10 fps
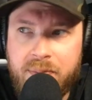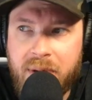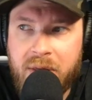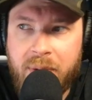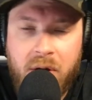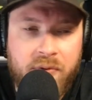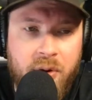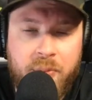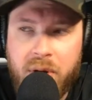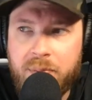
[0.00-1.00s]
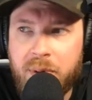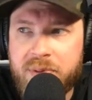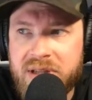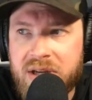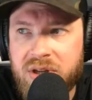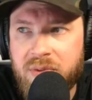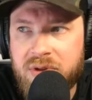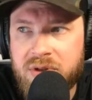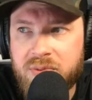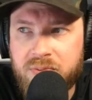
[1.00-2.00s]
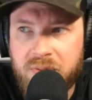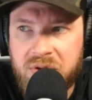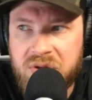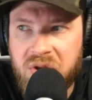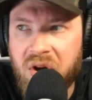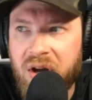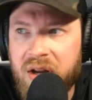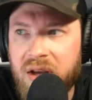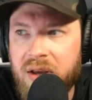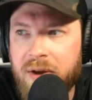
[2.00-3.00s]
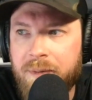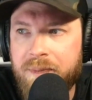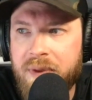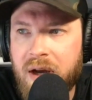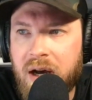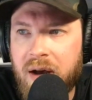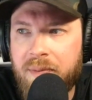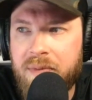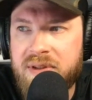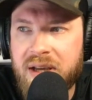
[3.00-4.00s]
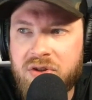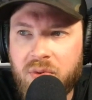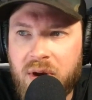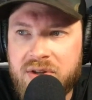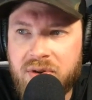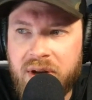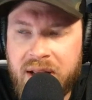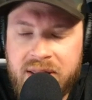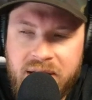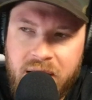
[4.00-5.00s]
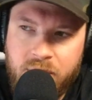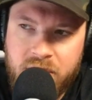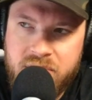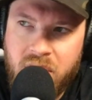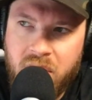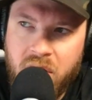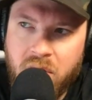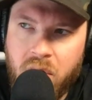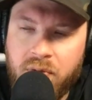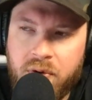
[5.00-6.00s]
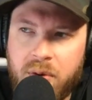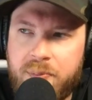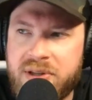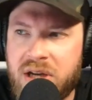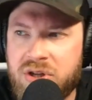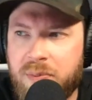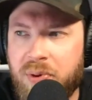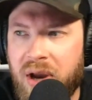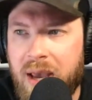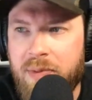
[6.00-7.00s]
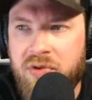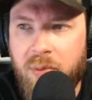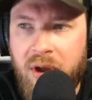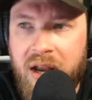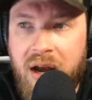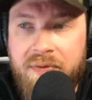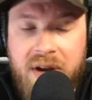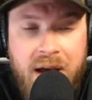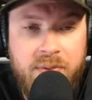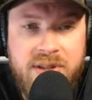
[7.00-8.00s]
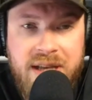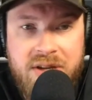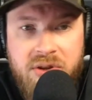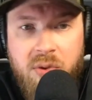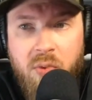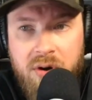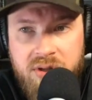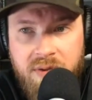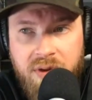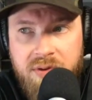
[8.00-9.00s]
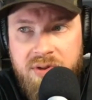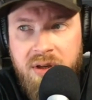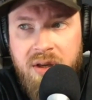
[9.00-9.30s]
over a point per possession, which is good. D'Angelo Russell and Anthony Edwards are all over a possession per game in dribble handoff. And Edwards is actually the worst of those